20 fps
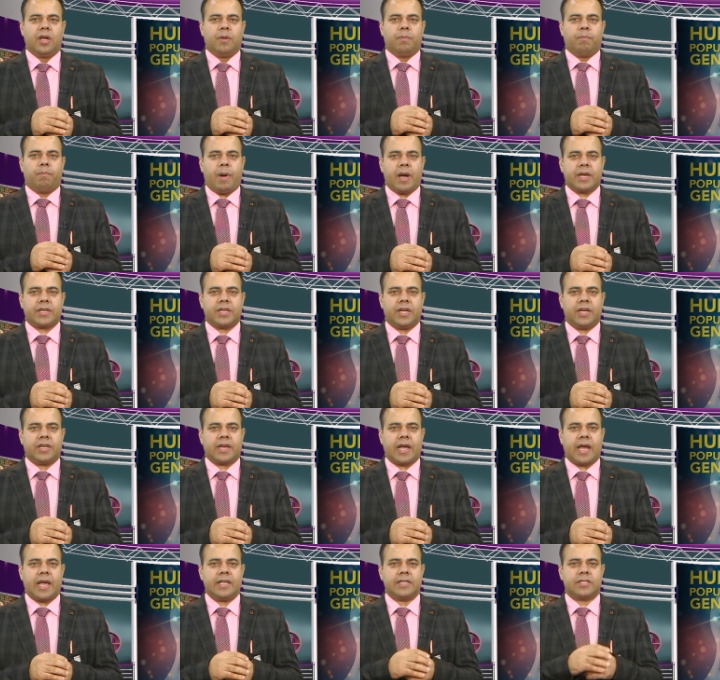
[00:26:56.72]
but it
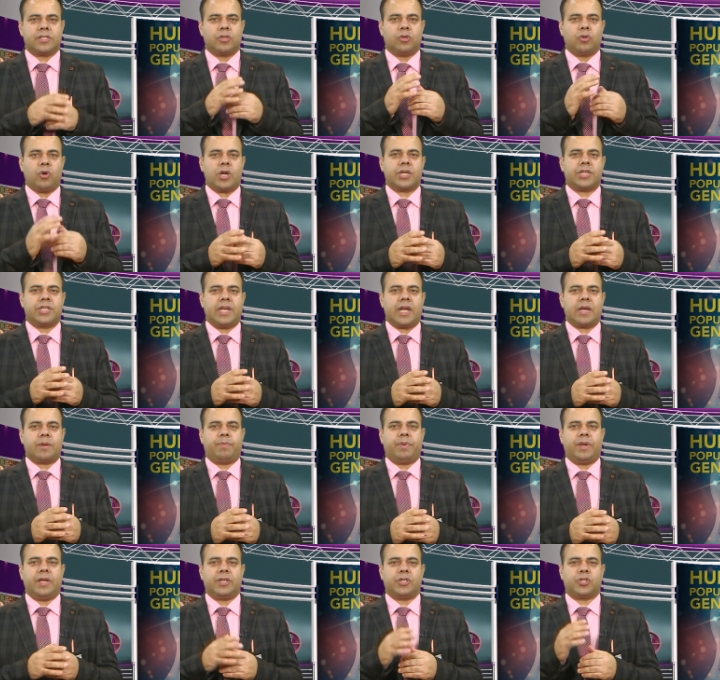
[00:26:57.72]
has not yet
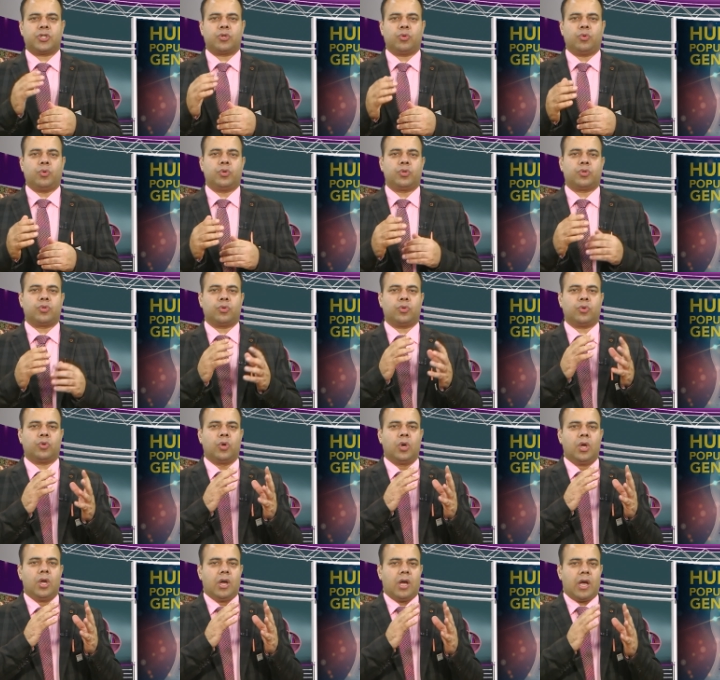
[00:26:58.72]
been shown to
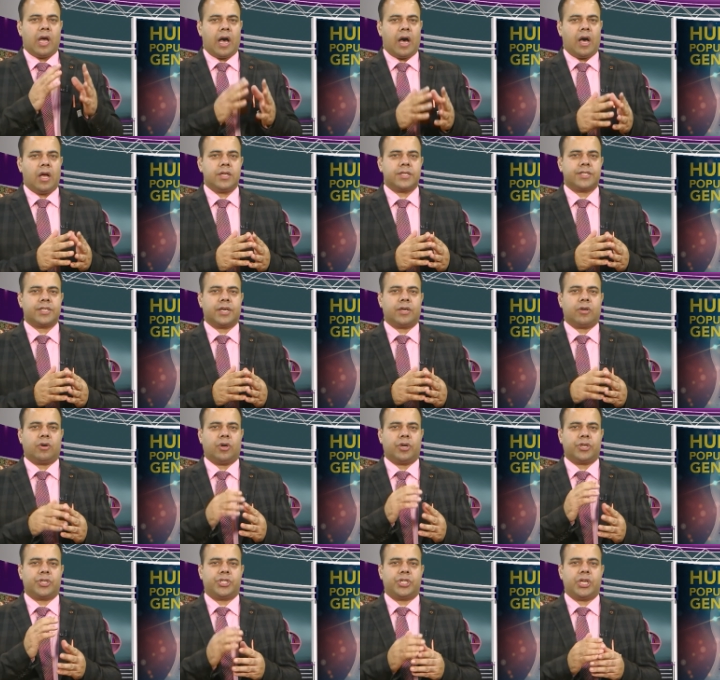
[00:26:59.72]
alter
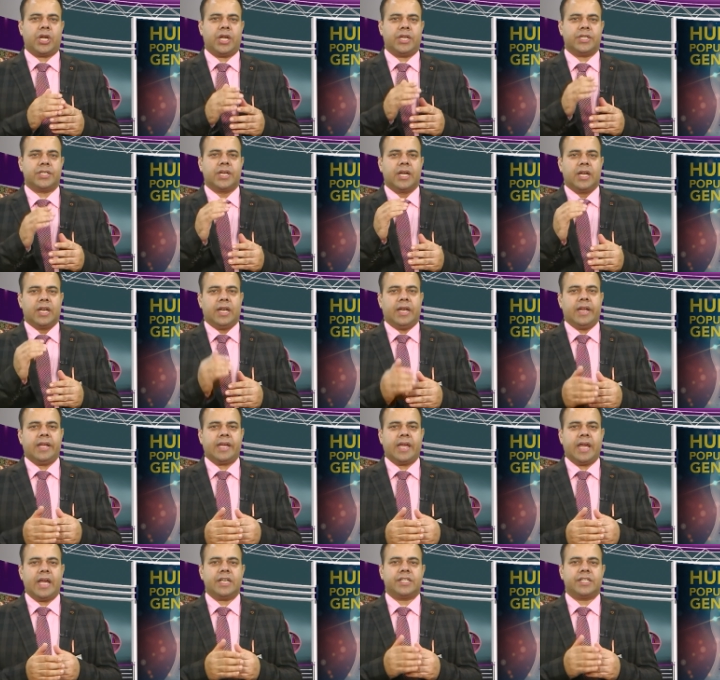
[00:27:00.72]
or change linkage